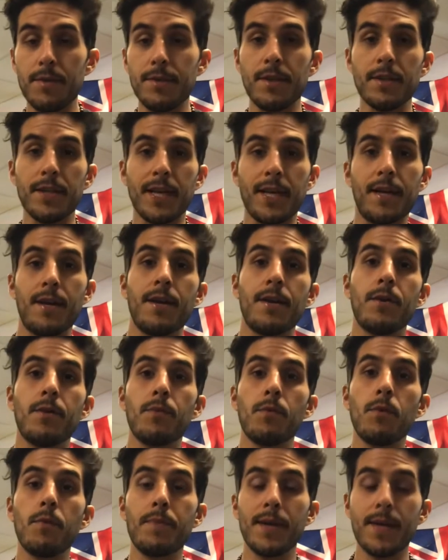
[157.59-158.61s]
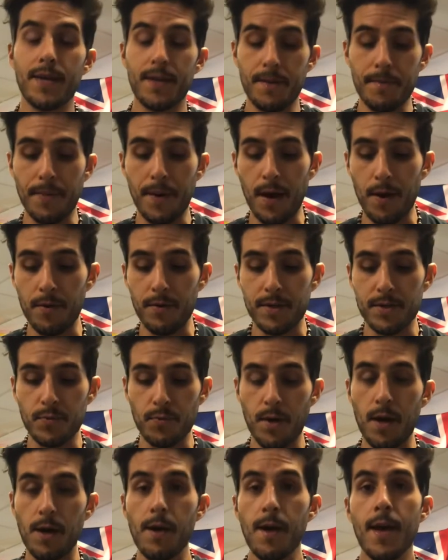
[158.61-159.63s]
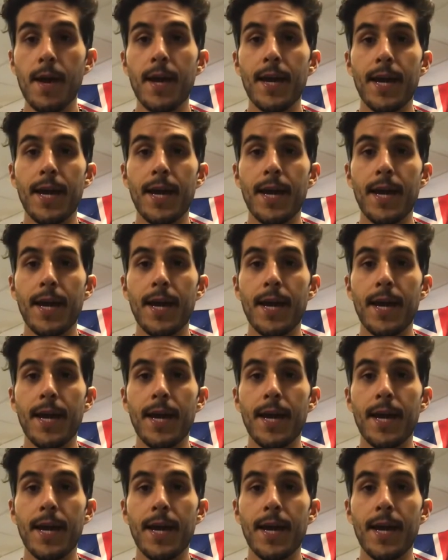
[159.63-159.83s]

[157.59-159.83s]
The link will be in Empower as well.